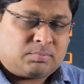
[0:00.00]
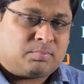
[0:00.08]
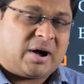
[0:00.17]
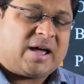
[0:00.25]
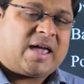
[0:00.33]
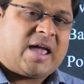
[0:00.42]

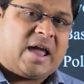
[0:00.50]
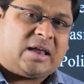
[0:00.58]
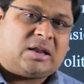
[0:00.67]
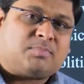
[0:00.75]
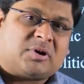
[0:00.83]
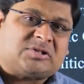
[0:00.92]
by
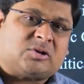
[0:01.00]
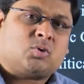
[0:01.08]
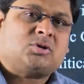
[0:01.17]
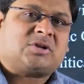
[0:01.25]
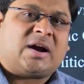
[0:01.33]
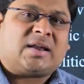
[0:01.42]
any person
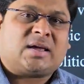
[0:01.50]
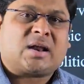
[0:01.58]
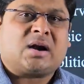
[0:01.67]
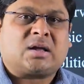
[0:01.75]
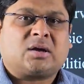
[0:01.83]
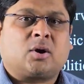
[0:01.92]
who is writing an
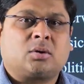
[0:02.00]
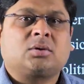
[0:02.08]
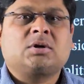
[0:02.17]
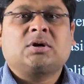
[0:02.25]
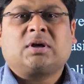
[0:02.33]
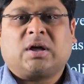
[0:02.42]
article on
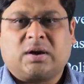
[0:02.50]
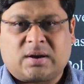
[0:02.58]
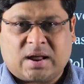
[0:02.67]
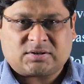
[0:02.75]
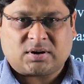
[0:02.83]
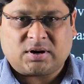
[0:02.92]

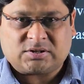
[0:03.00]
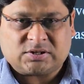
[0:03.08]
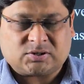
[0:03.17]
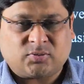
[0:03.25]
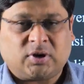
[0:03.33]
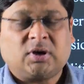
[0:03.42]
international
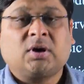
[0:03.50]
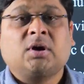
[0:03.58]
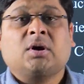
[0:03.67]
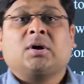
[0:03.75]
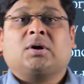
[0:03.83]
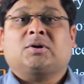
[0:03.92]
relations. We
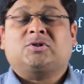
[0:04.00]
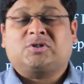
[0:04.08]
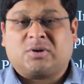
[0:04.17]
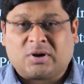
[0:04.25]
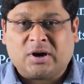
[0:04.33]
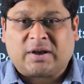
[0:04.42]

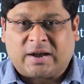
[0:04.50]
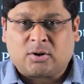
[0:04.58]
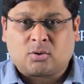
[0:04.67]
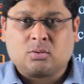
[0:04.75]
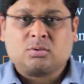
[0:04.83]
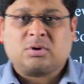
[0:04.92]
generally
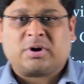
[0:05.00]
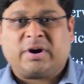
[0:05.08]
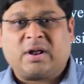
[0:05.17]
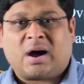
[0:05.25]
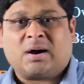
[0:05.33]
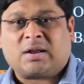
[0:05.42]
tend to
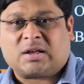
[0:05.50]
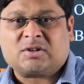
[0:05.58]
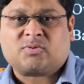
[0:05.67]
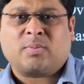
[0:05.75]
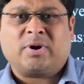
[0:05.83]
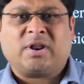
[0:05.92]
read
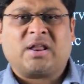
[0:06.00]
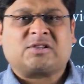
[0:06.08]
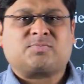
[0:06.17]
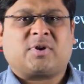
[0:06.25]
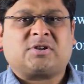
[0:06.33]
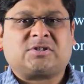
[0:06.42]
articles from Indian
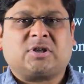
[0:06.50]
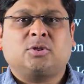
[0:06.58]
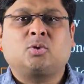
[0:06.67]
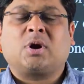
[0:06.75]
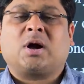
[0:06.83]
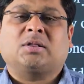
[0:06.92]
Express,
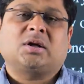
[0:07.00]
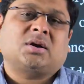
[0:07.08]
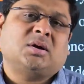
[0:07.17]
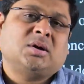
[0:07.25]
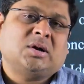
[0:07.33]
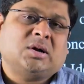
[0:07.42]
Hindu and
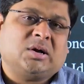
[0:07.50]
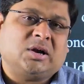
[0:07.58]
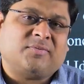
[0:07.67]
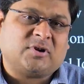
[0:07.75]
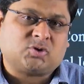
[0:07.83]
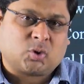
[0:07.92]
other
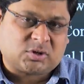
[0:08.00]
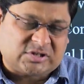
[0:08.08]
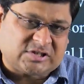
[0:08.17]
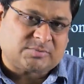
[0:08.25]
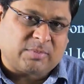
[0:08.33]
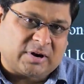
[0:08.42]
different
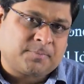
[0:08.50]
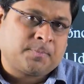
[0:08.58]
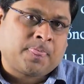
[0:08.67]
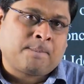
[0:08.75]
sources, but